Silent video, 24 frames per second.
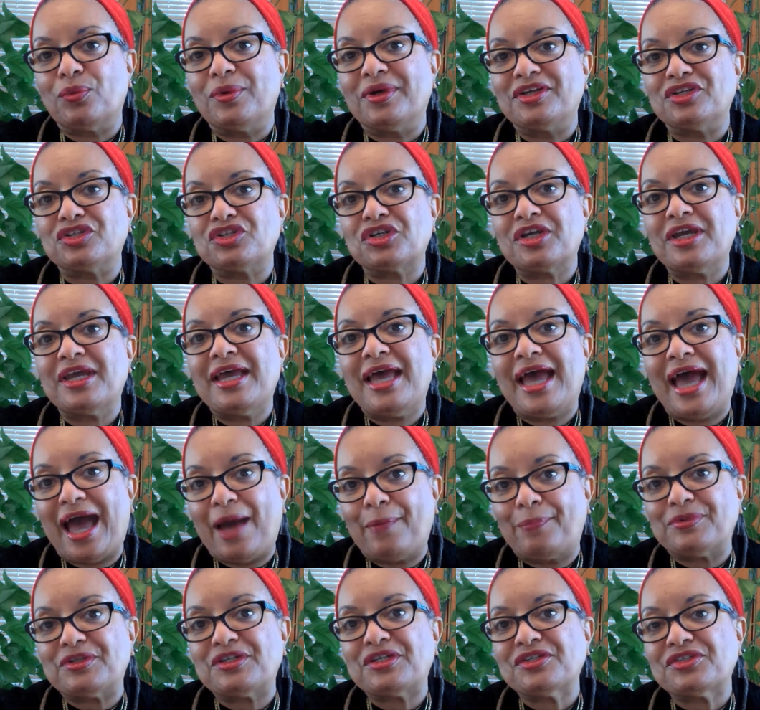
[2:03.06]
which I
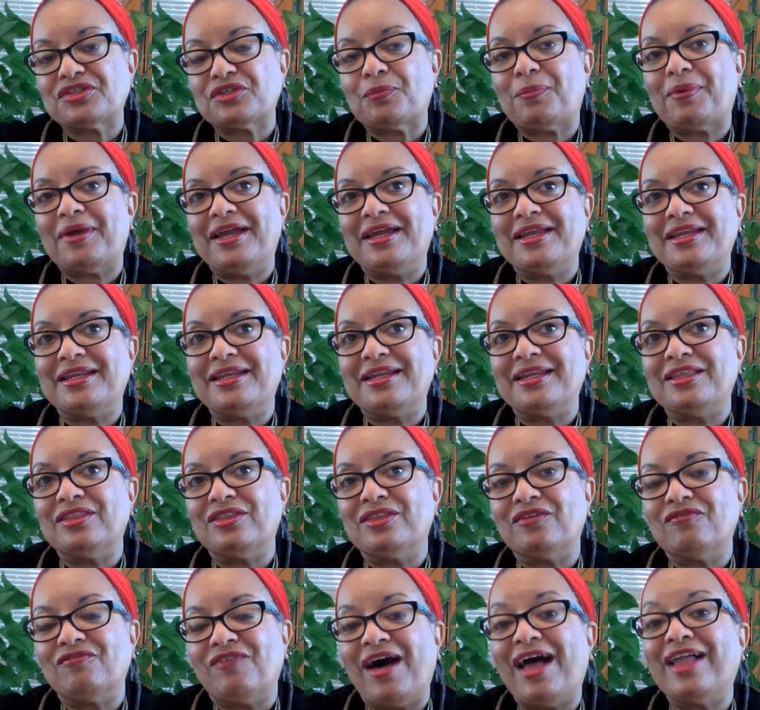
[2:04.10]
participated in
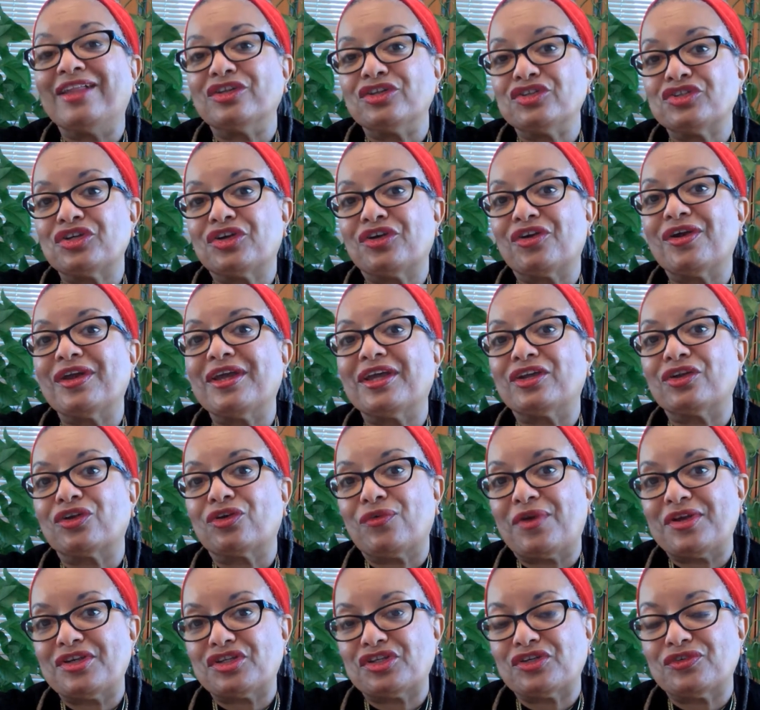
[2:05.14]
the voluntary
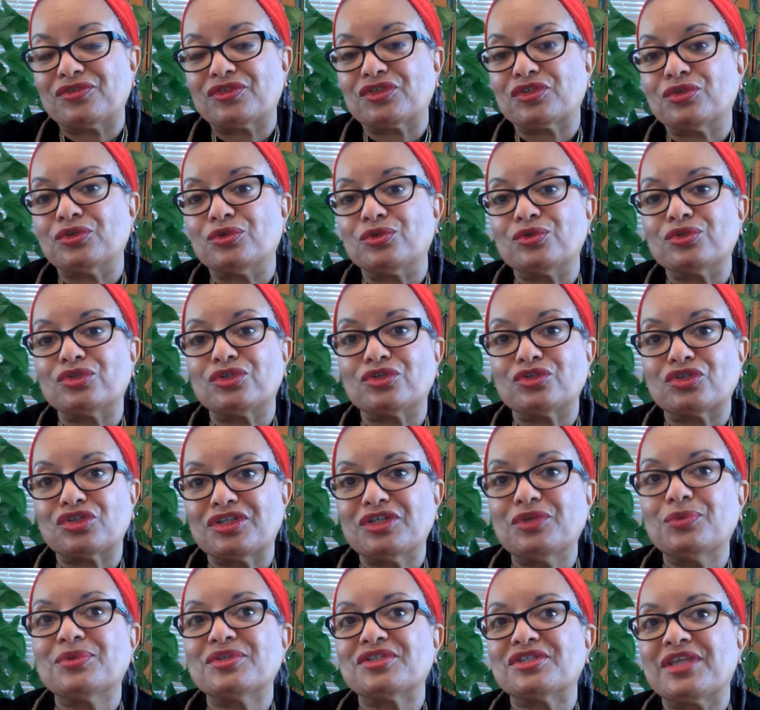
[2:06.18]
integration of schools. So
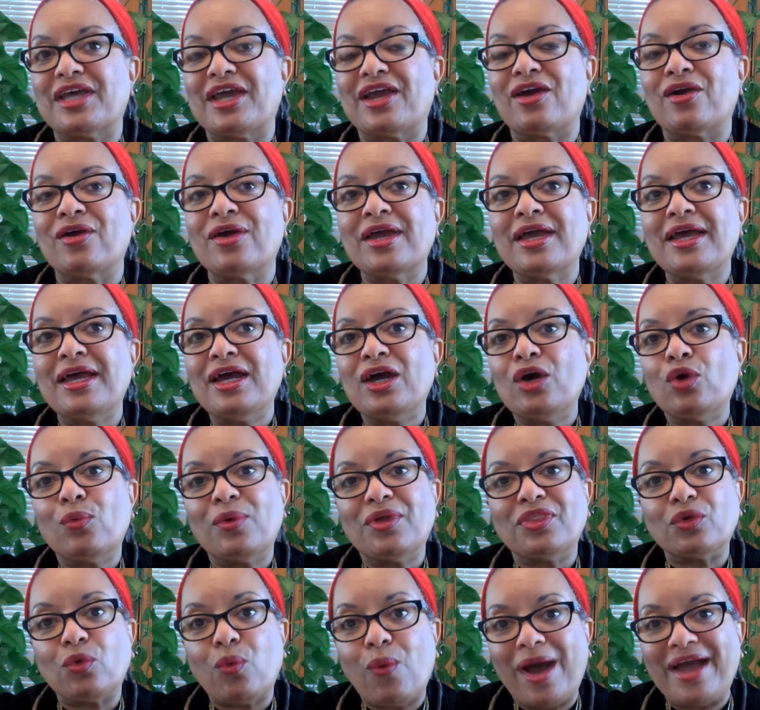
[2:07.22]
she was there
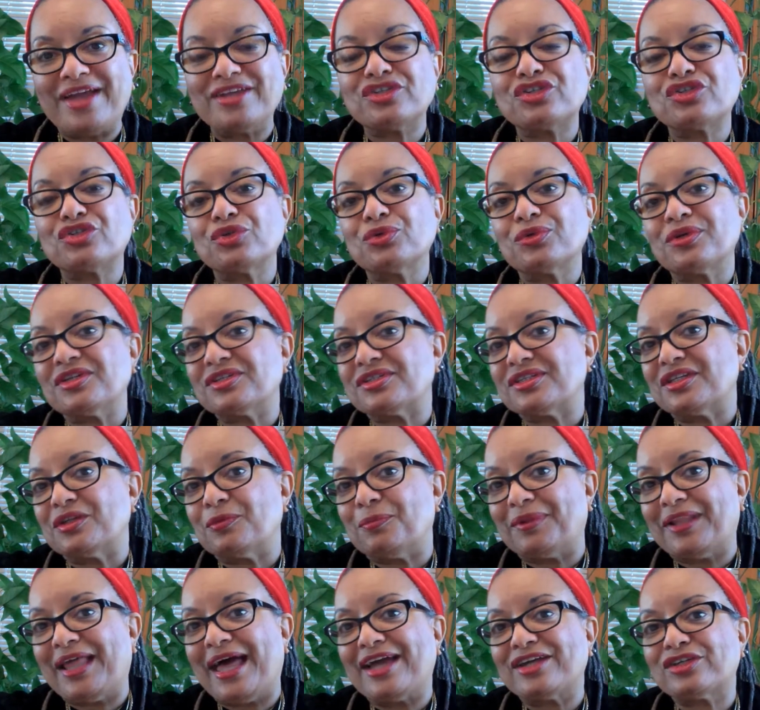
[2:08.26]
when the white students and the
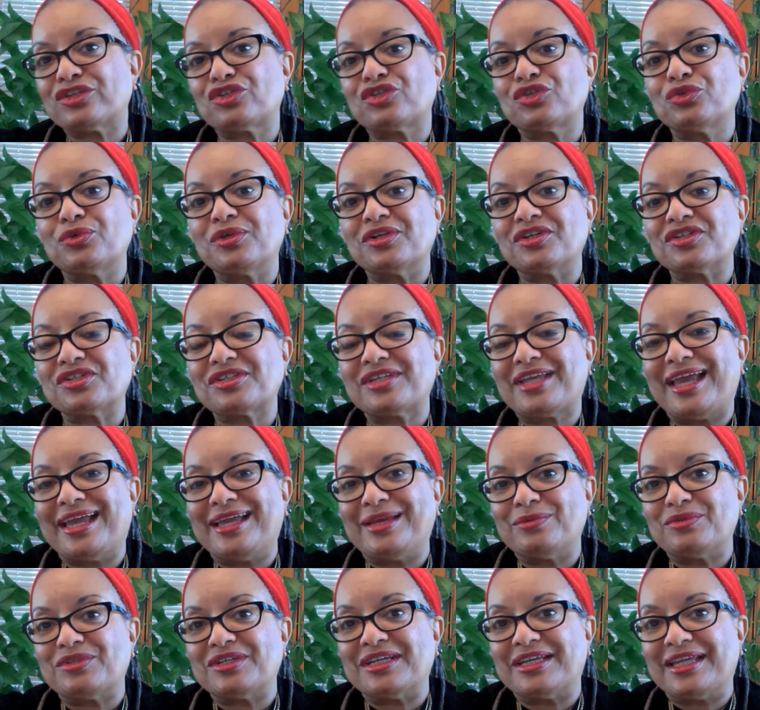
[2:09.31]
black students
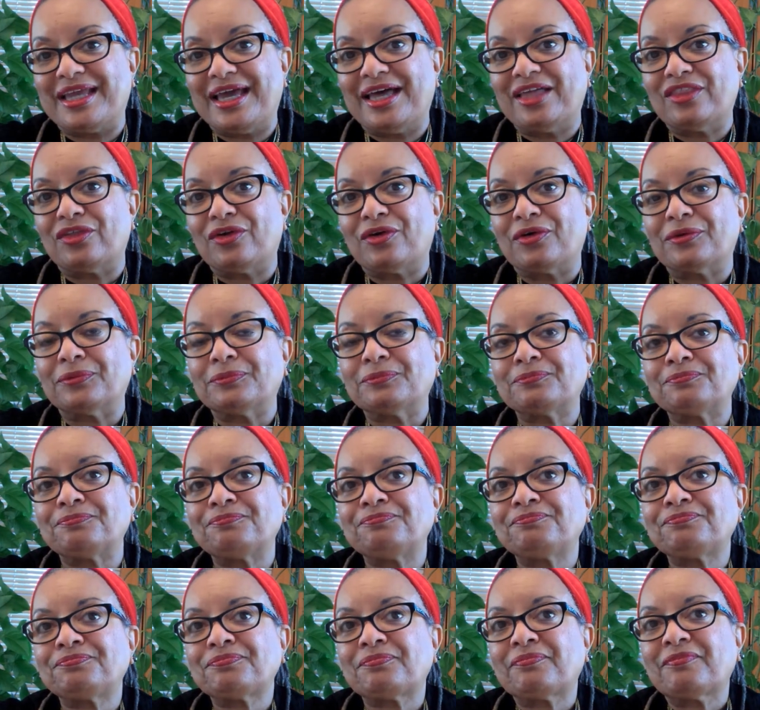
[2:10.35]
came together
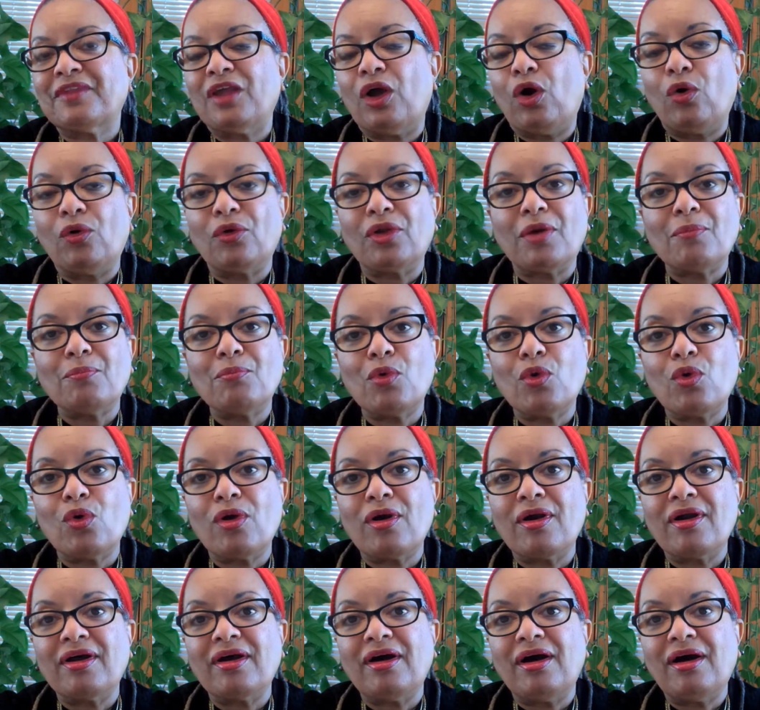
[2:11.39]
on a
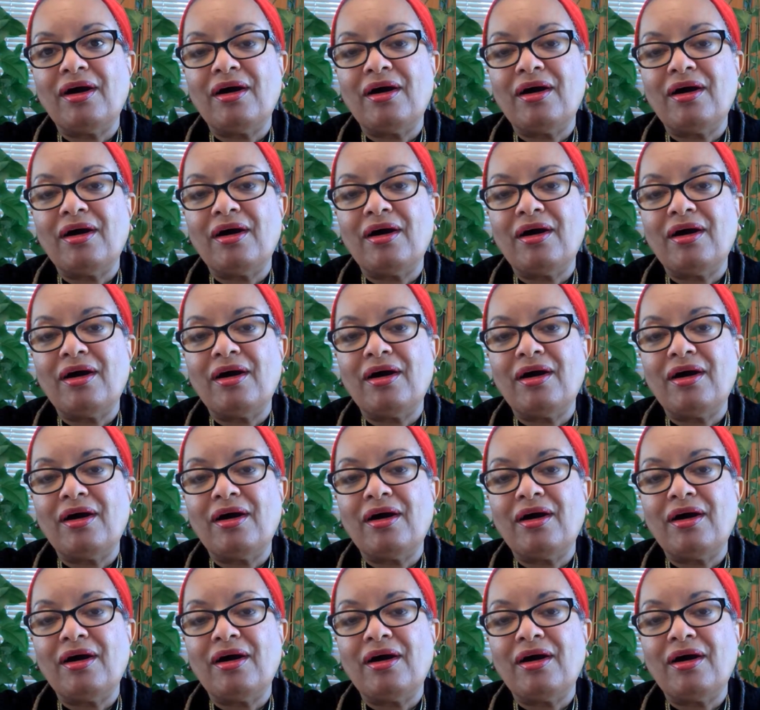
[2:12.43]
more